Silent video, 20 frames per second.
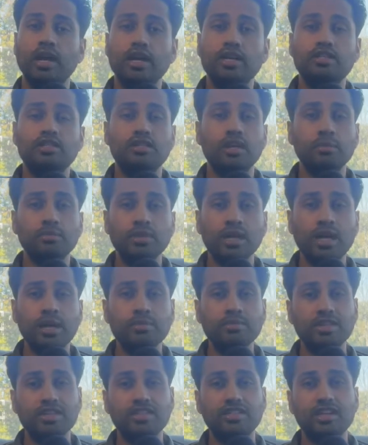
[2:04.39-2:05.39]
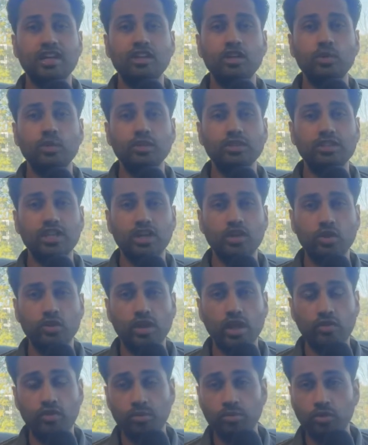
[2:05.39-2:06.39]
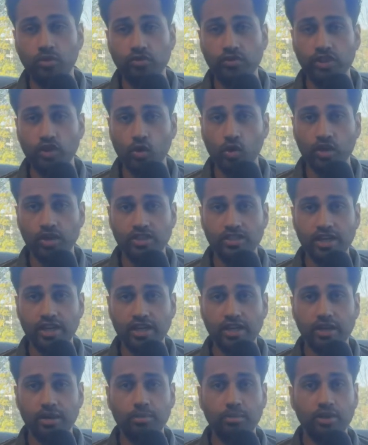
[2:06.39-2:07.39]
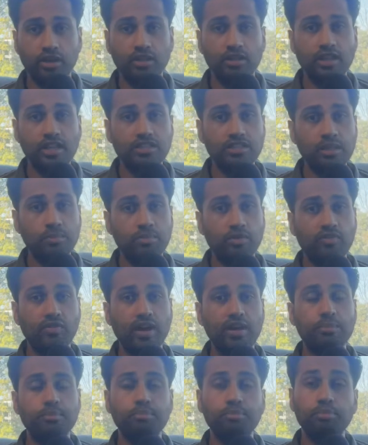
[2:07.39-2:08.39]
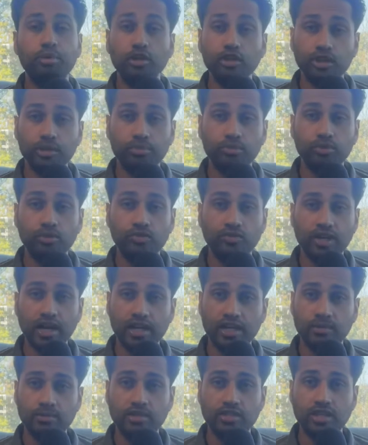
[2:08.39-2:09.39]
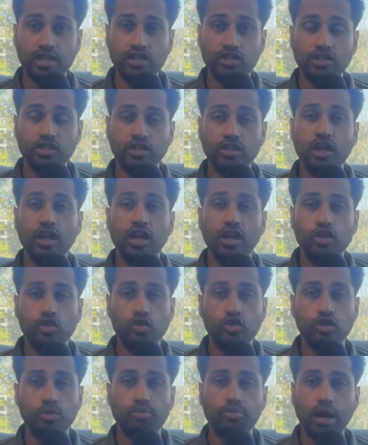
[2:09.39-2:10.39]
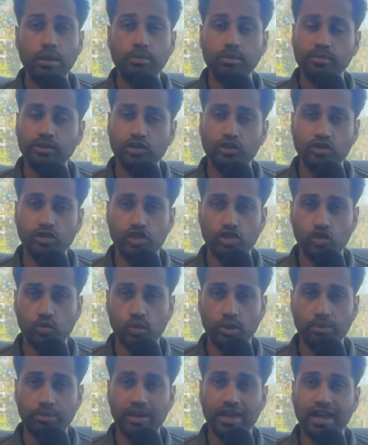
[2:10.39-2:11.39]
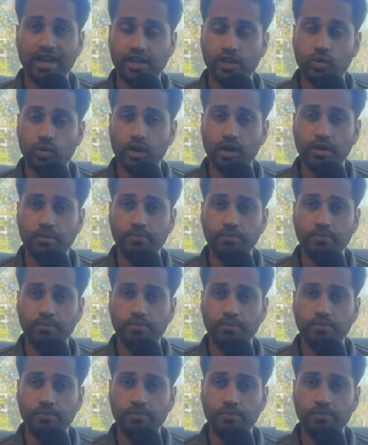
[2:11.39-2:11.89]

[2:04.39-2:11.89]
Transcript: Sometimes a seller will tell you they remove the oil tank, but unless they provide bulletproof documentation, you should probably do the sweep anyway.